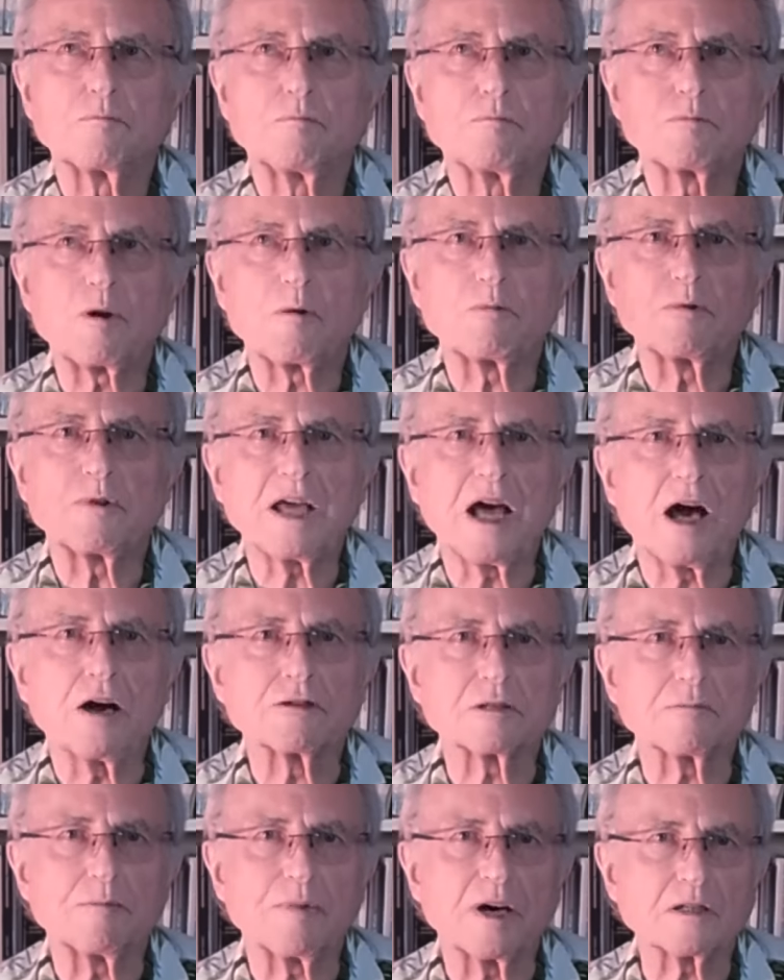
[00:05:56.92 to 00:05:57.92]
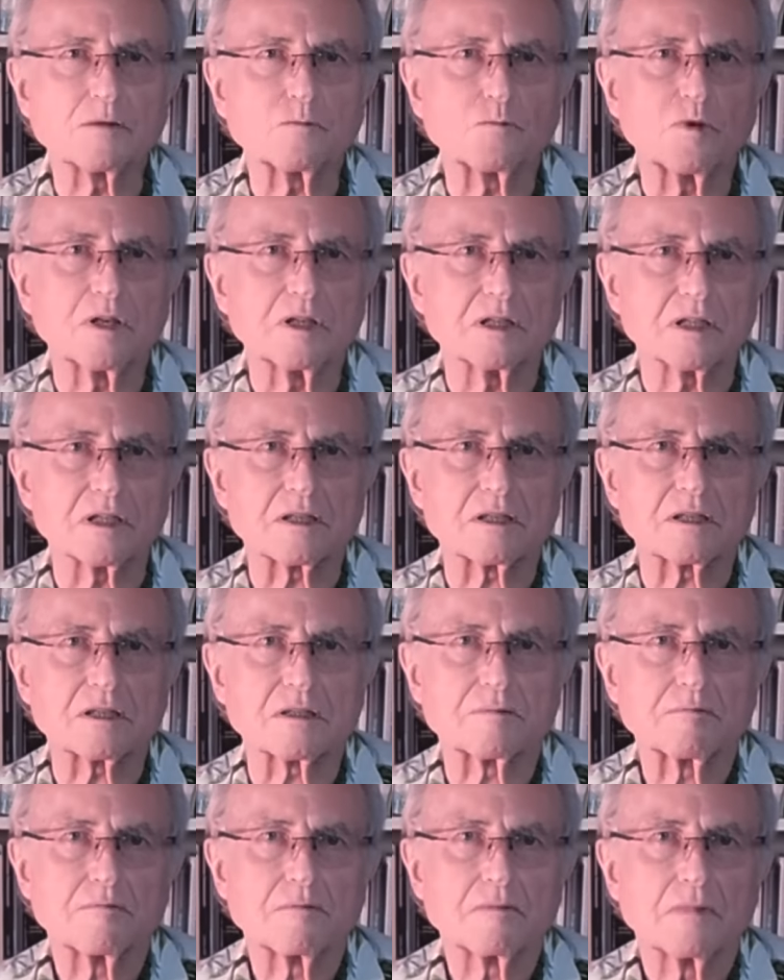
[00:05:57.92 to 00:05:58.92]
probably How the Mind
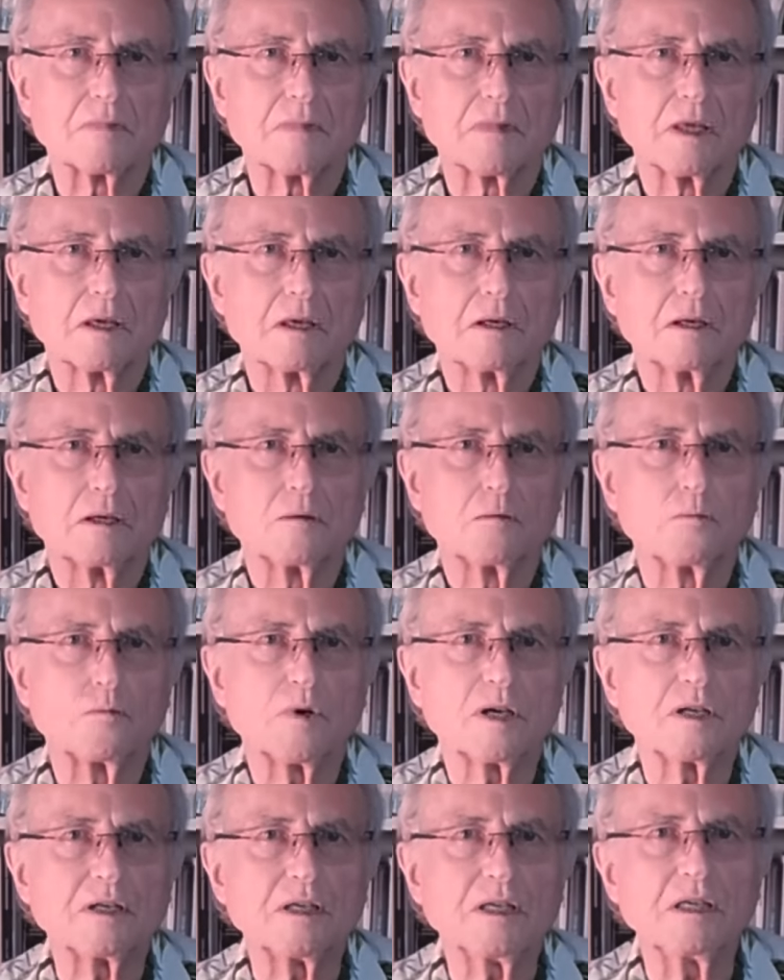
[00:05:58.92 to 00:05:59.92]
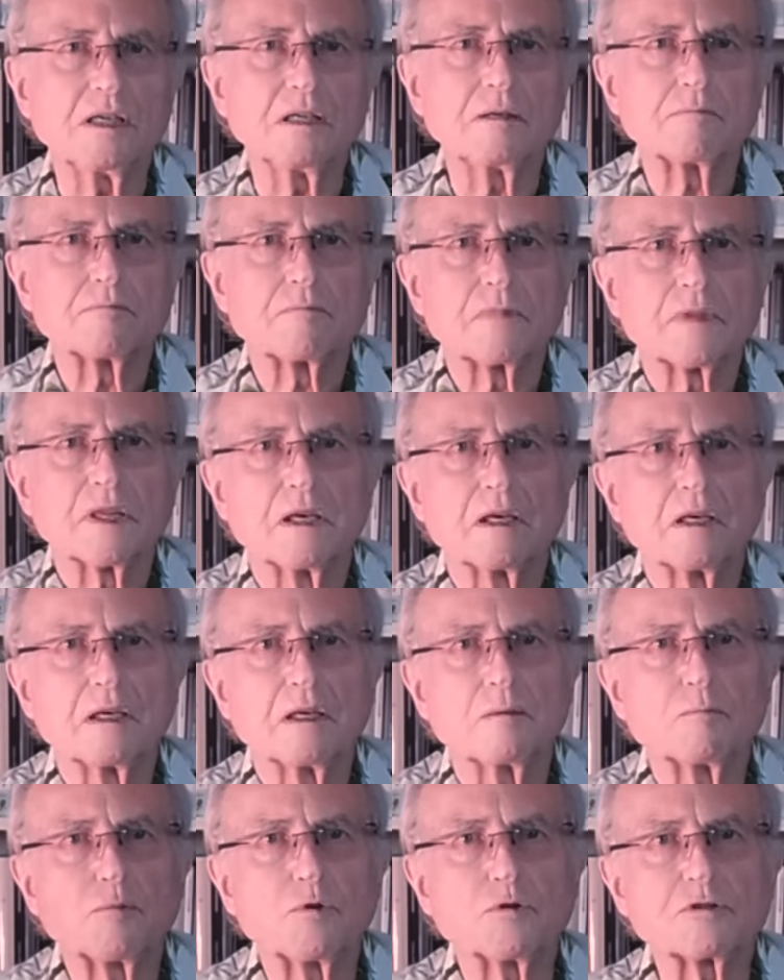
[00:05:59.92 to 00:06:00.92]
Works, where he
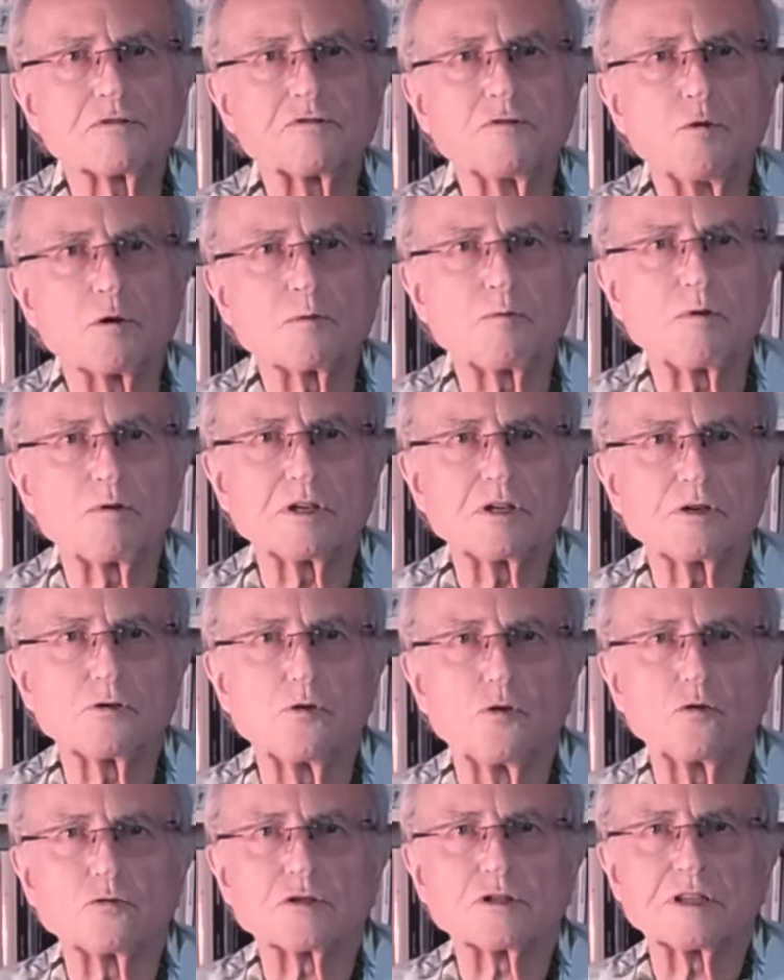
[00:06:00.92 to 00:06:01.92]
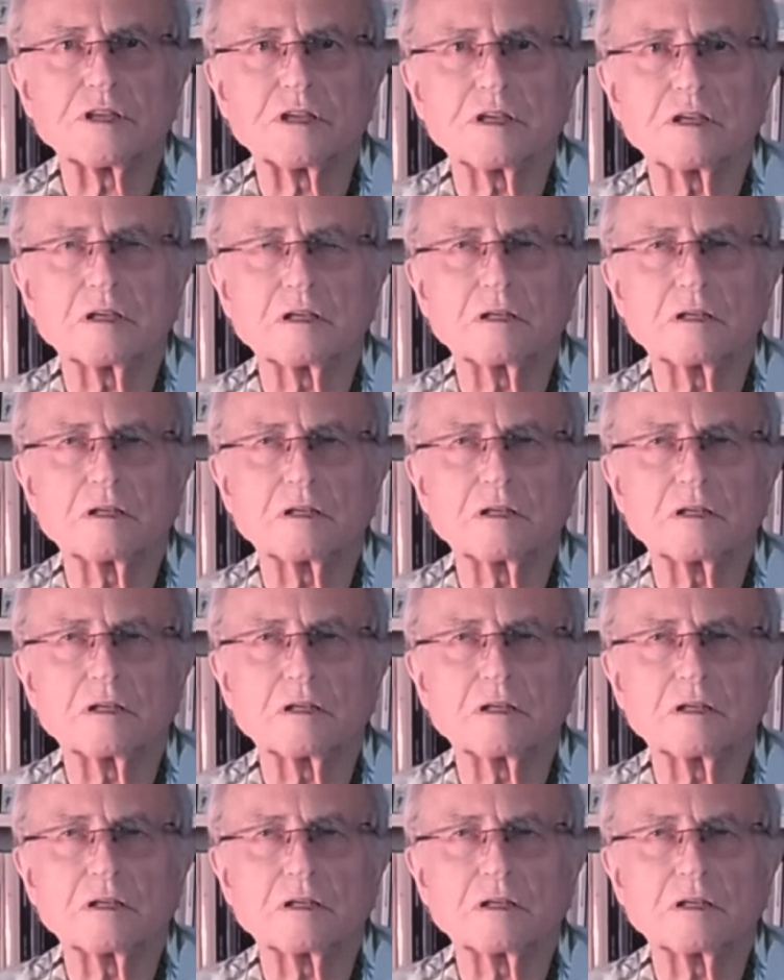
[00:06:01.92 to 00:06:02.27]
puts forward what he calls the